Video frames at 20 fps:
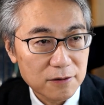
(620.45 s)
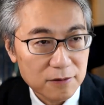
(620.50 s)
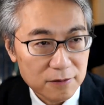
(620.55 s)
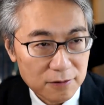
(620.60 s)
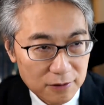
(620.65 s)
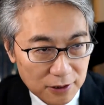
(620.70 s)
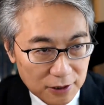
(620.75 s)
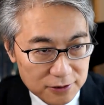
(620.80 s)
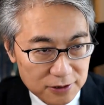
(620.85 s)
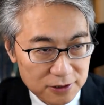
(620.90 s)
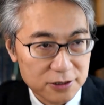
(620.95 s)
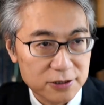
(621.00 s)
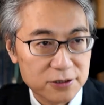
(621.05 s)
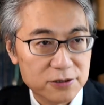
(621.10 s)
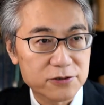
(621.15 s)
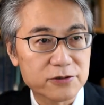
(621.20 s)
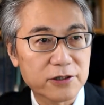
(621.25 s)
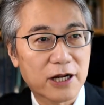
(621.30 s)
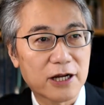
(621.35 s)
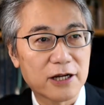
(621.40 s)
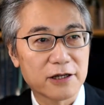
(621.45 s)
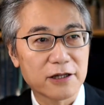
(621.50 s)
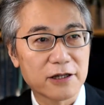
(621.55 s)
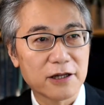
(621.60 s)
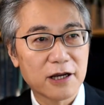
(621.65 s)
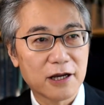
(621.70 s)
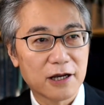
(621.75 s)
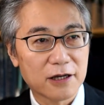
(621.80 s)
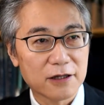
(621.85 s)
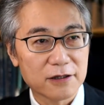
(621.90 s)
let's
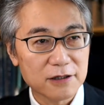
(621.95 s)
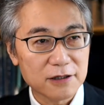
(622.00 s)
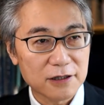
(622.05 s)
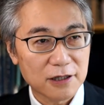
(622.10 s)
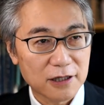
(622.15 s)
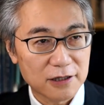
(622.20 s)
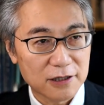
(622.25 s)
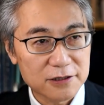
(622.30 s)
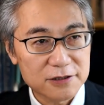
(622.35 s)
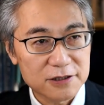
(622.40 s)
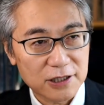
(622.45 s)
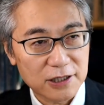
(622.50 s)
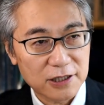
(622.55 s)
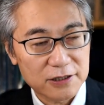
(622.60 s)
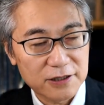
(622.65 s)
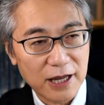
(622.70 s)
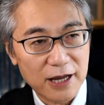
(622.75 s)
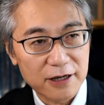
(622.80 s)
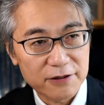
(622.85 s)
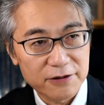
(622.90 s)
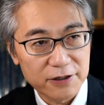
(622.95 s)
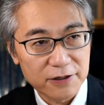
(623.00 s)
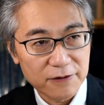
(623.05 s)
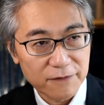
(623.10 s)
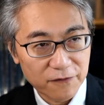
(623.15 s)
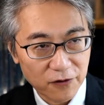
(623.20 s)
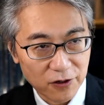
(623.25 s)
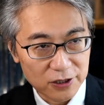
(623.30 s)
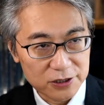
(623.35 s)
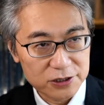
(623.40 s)
attack the
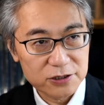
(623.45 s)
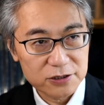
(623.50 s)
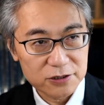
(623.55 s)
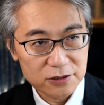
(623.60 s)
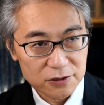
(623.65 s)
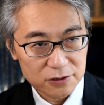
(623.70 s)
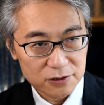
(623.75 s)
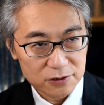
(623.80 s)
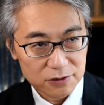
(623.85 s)
first.